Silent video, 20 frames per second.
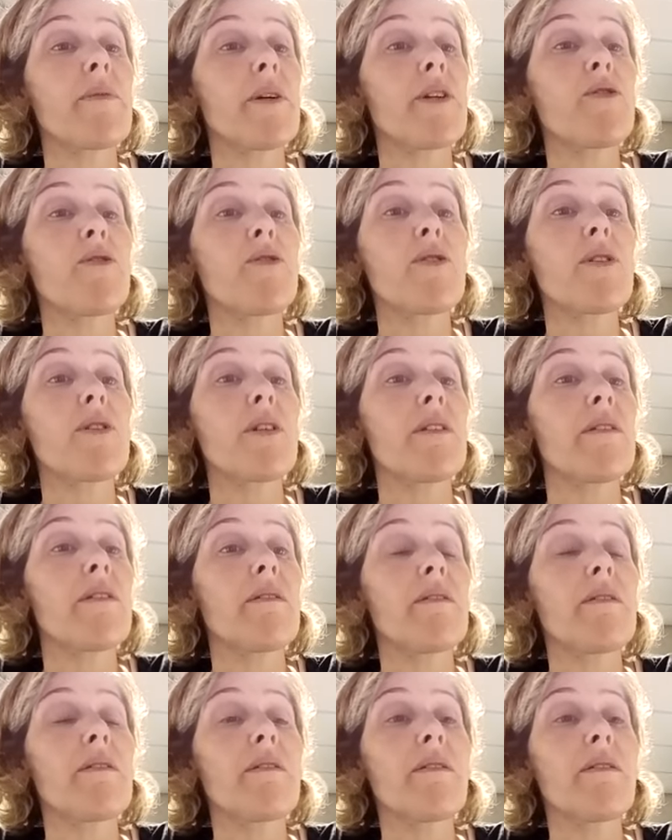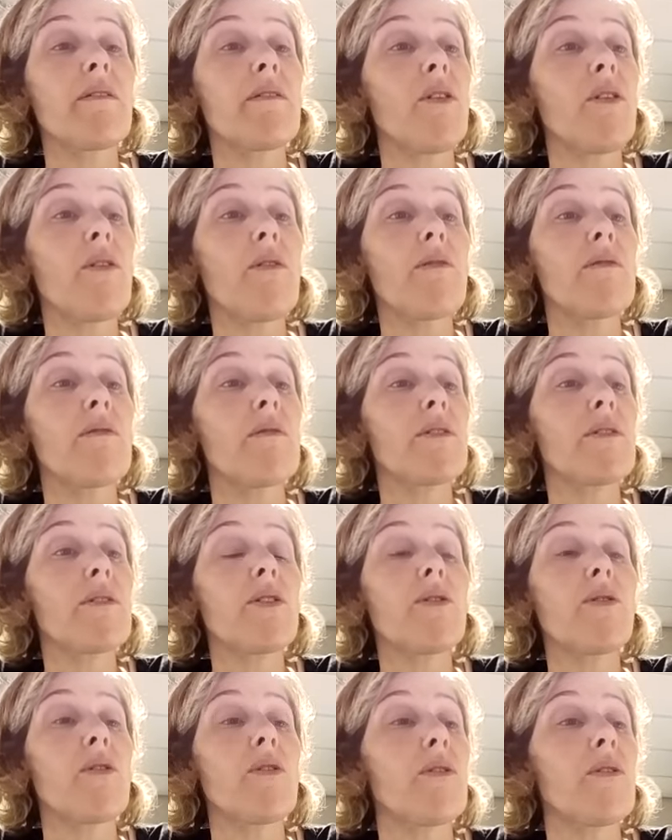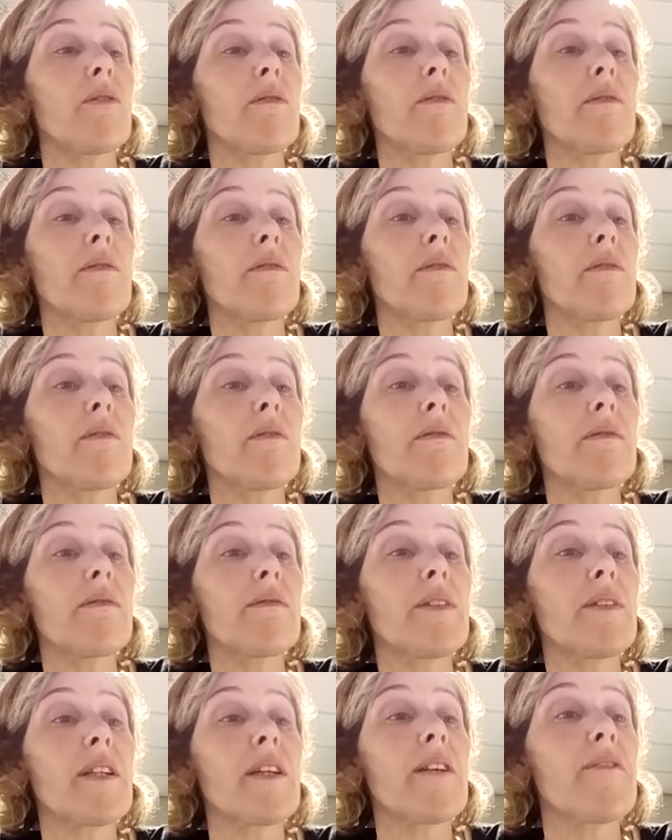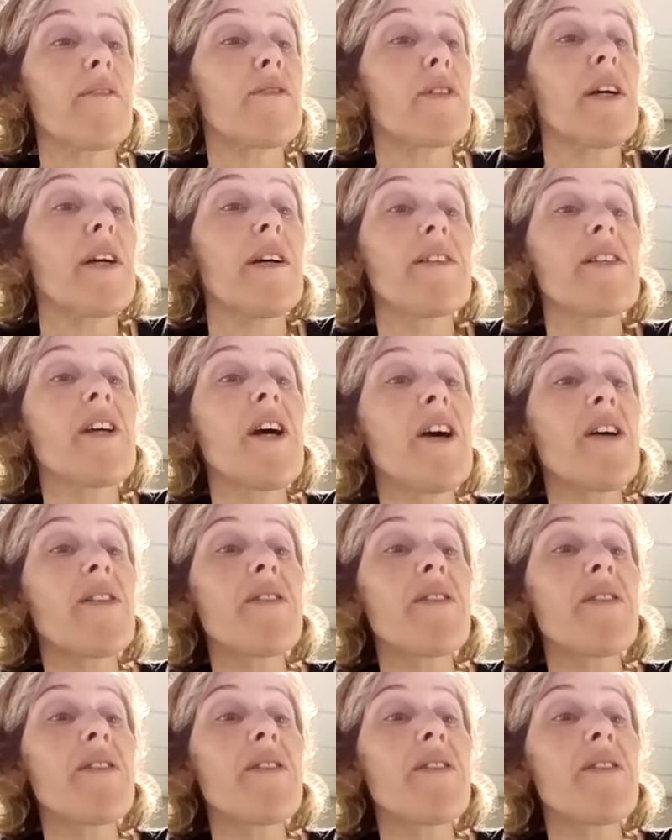using, you know, the gifted.